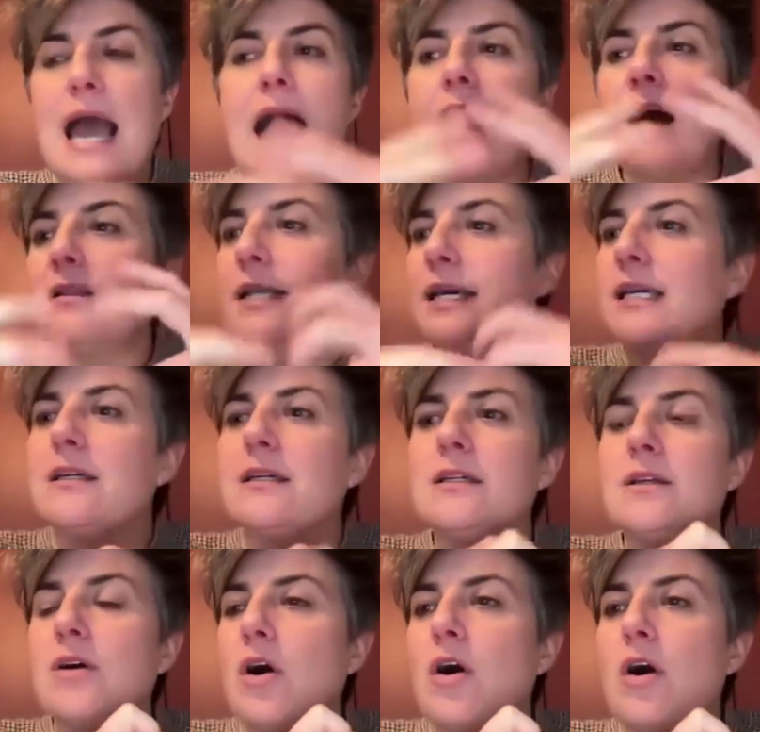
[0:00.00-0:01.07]
how,
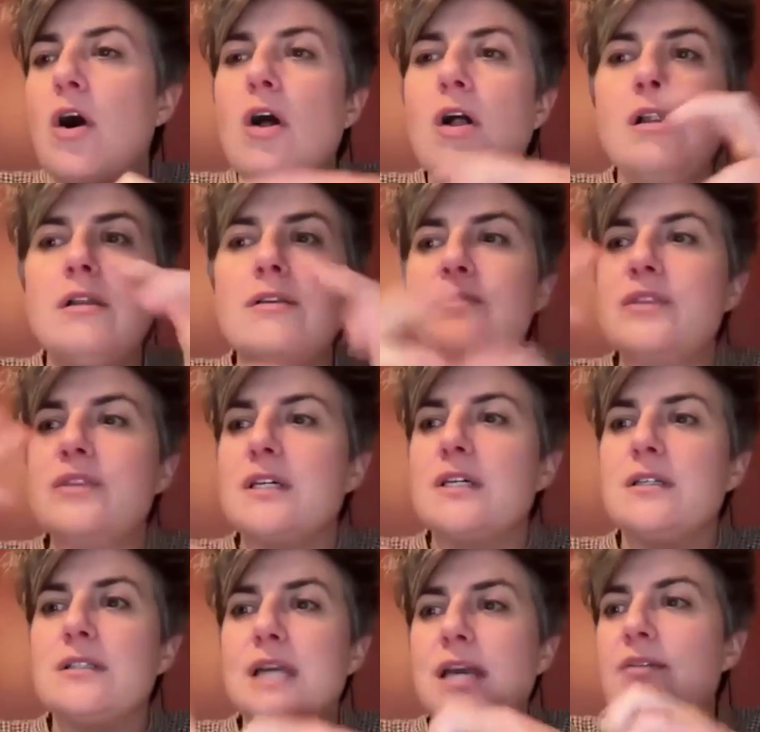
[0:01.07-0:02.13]
like all of
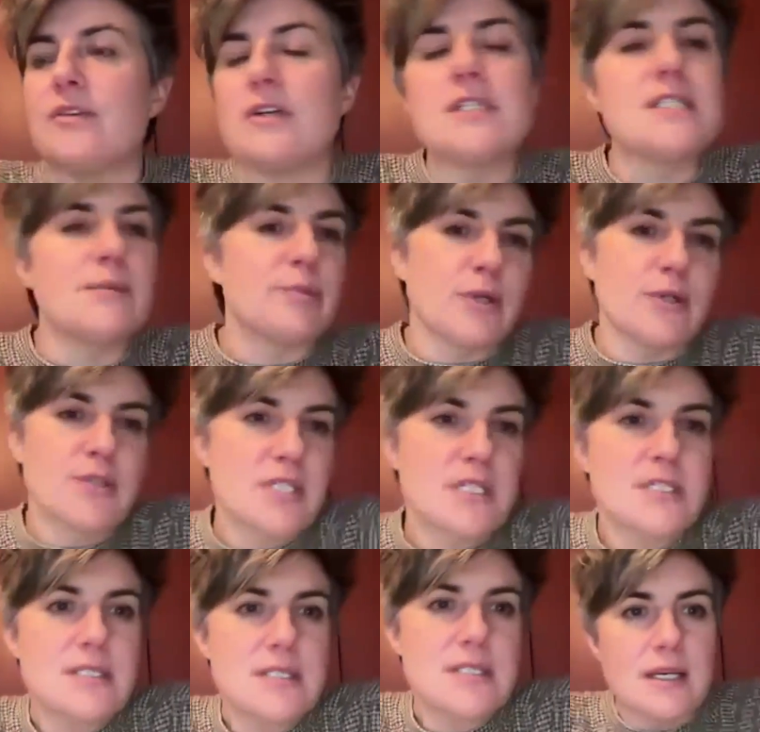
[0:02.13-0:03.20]
the diverse
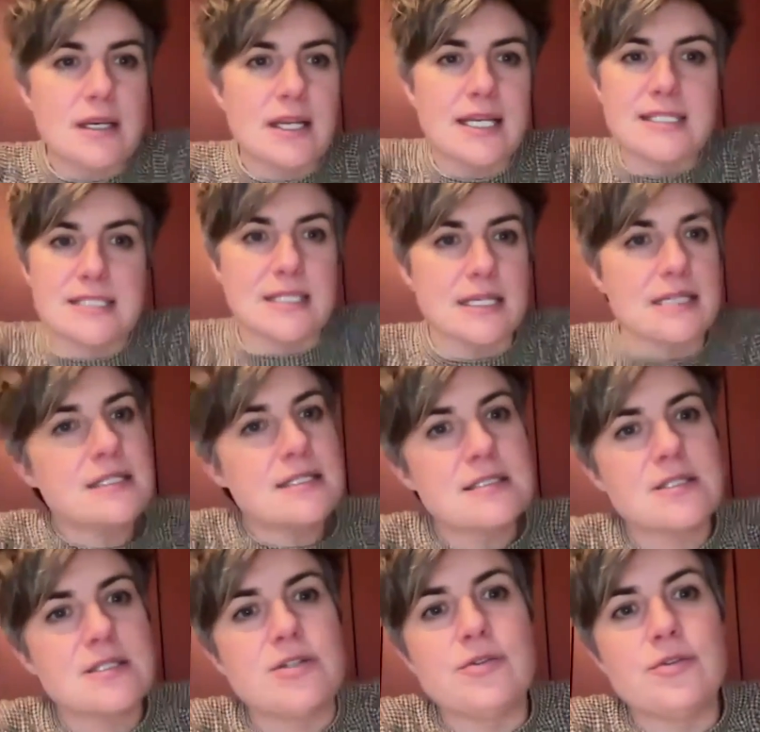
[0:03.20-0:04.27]
approaches that
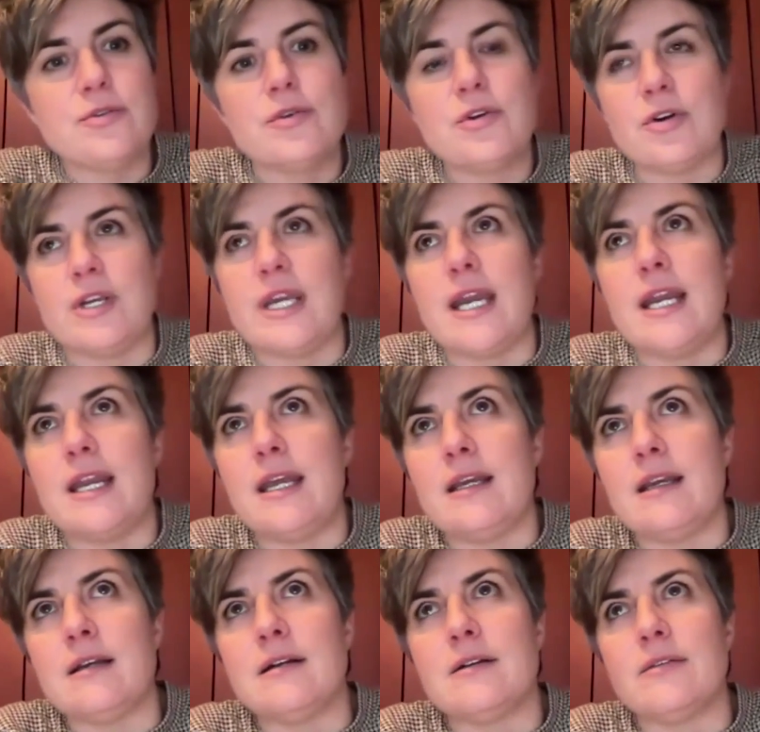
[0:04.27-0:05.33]
exist to
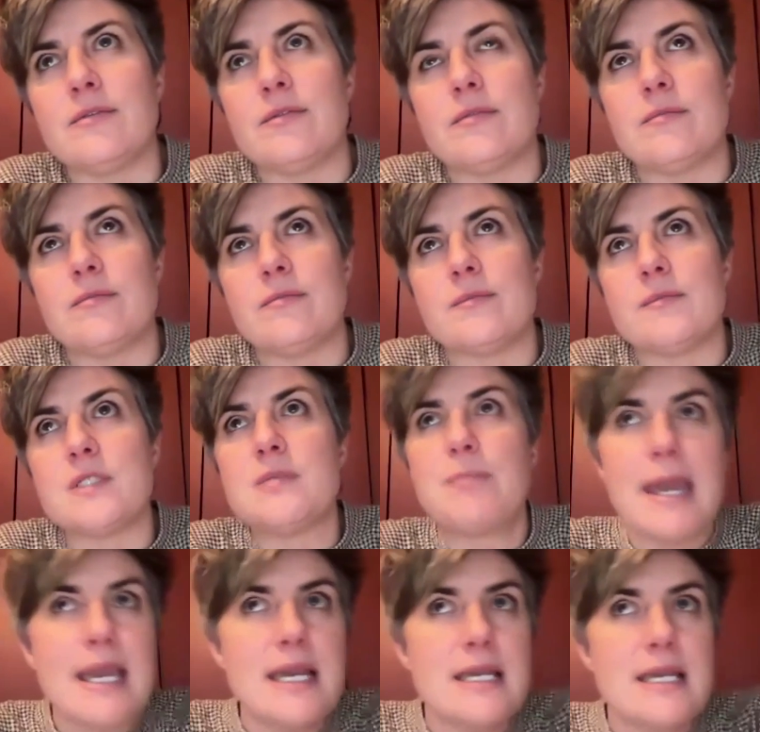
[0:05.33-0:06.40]
creating
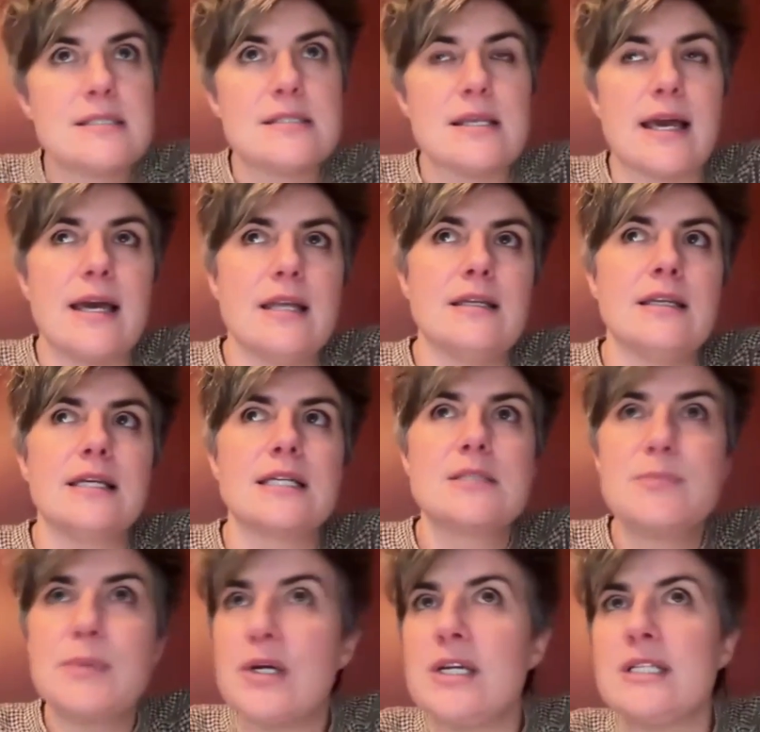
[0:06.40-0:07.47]
space and
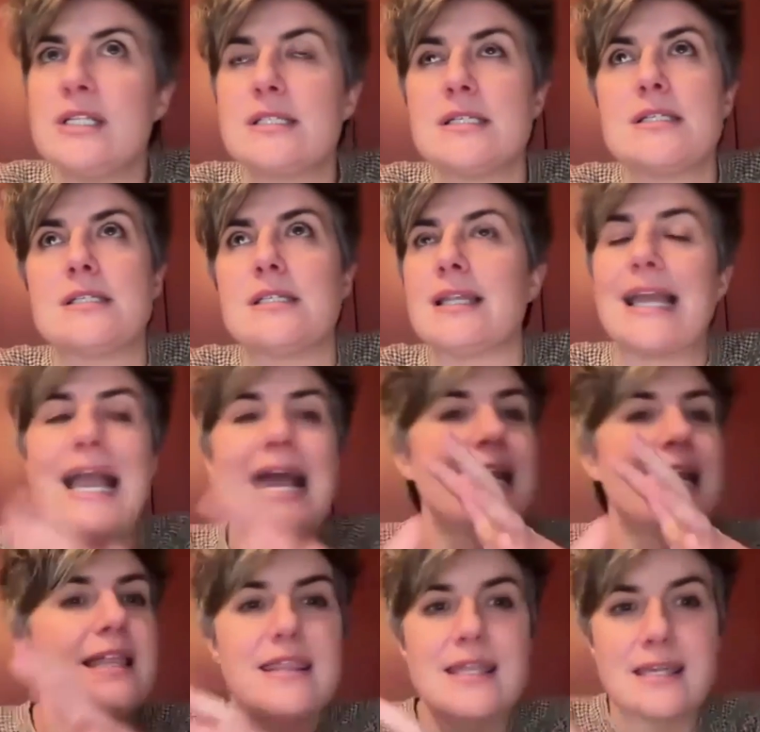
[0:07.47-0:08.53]
experiences and like
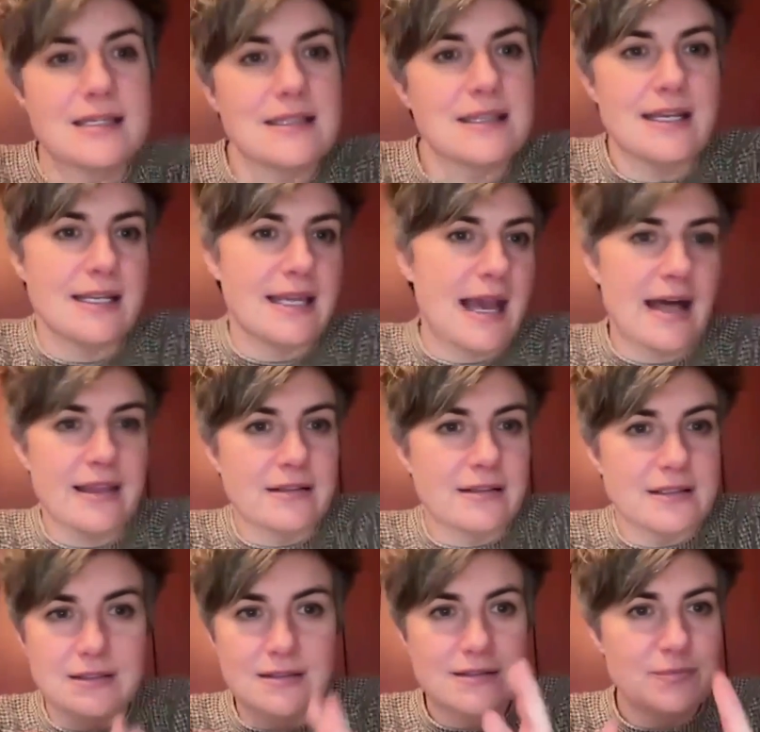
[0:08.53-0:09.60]
anything that
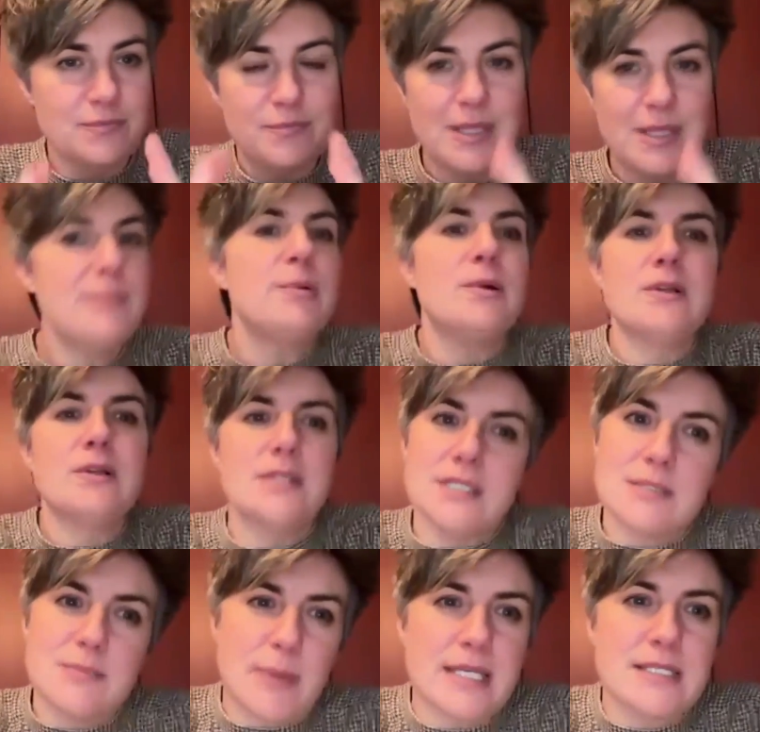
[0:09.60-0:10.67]
gather people
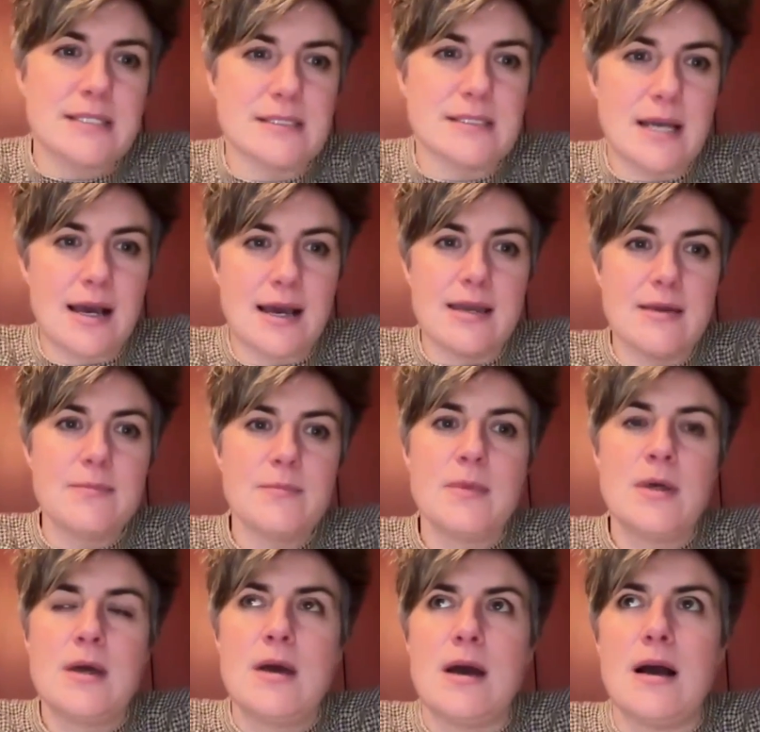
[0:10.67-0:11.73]
in space and
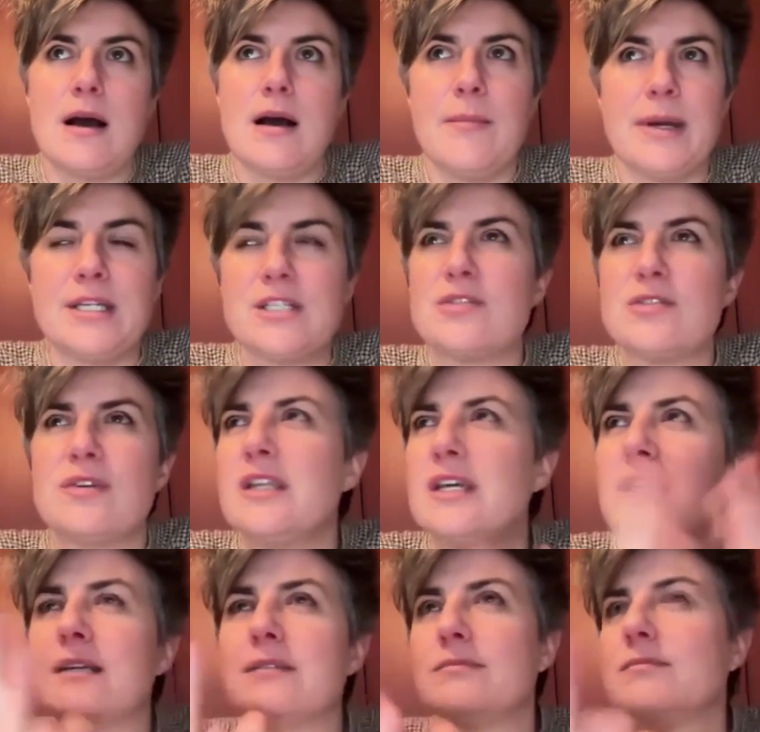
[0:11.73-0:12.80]
time. Um, I just feel
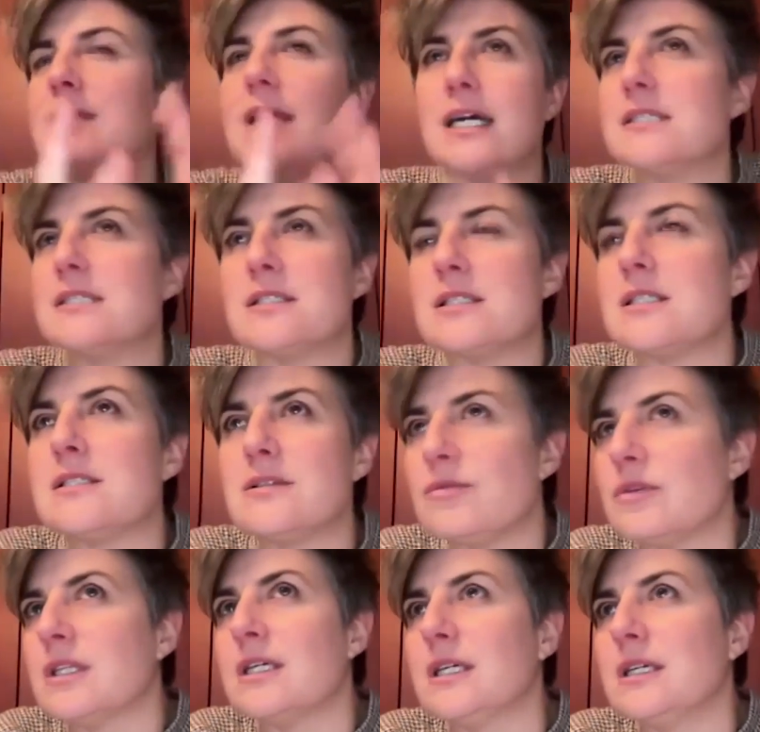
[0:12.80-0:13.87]
like yeah, it's it's a
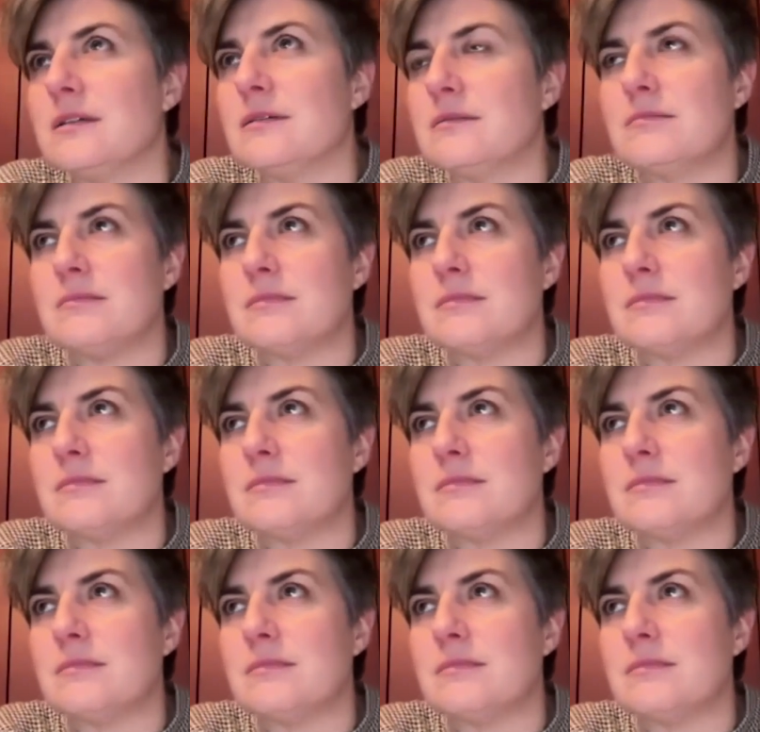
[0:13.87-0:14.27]
really